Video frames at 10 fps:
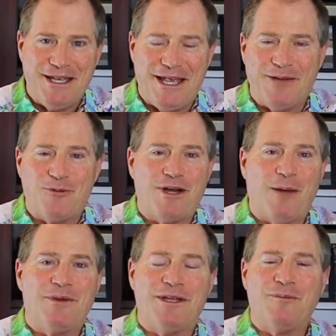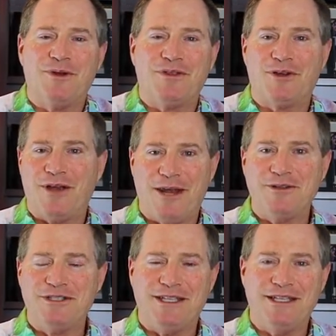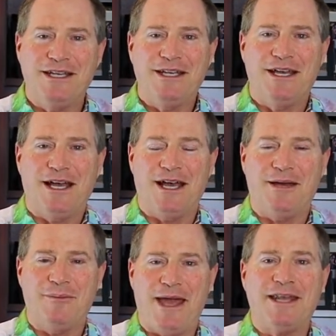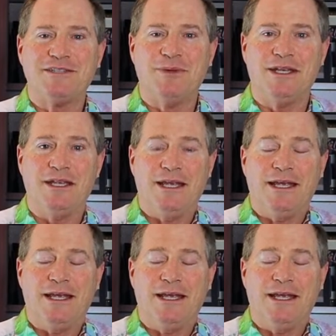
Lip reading: and we're helping them with their energy management.